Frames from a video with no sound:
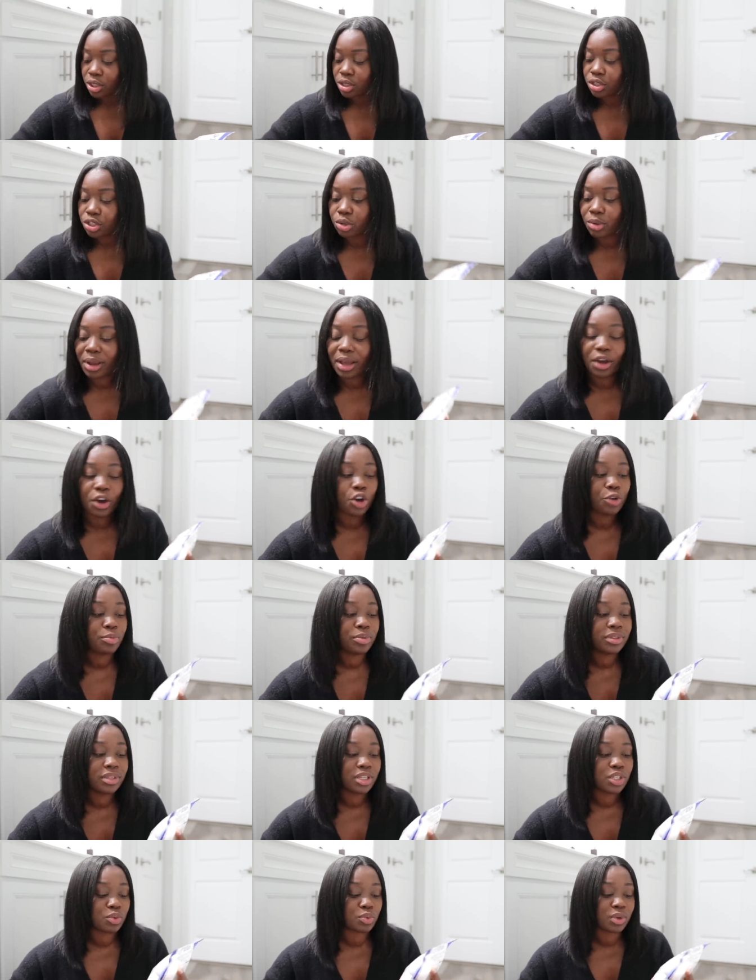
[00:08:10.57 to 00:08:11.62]
So I
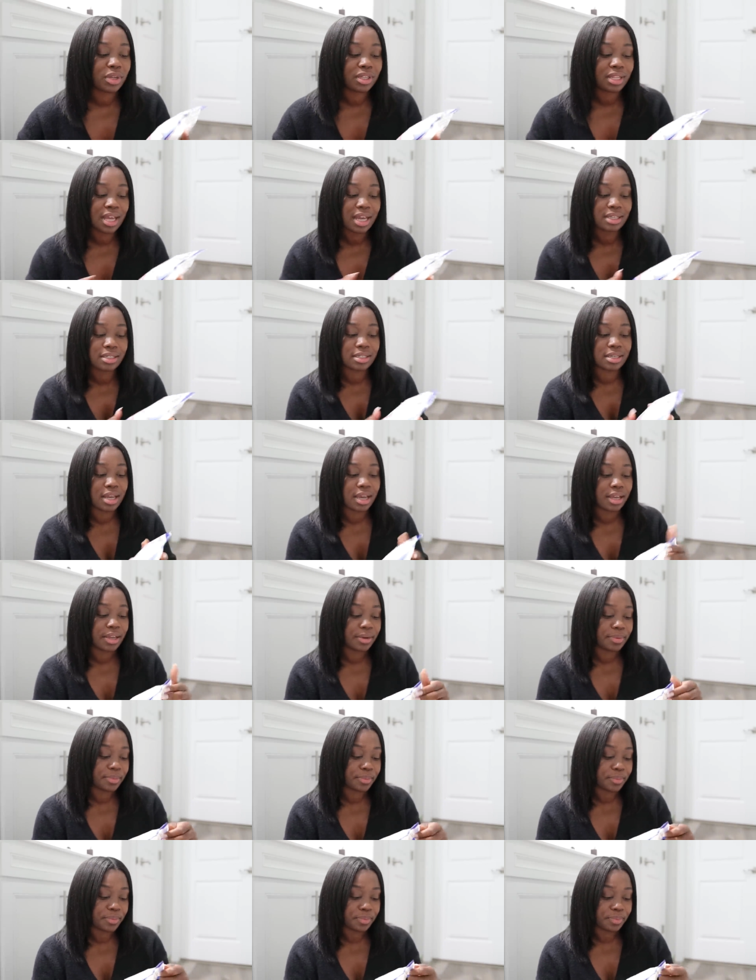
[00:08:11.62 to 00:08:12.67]
opened this one last
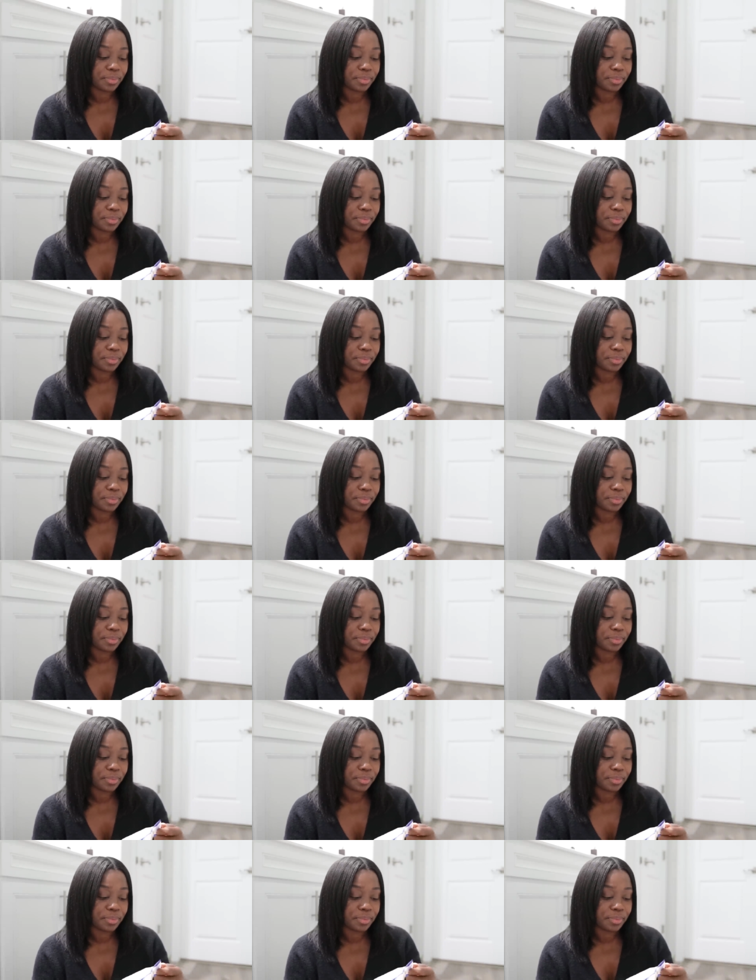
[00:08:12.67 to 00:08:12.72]
night.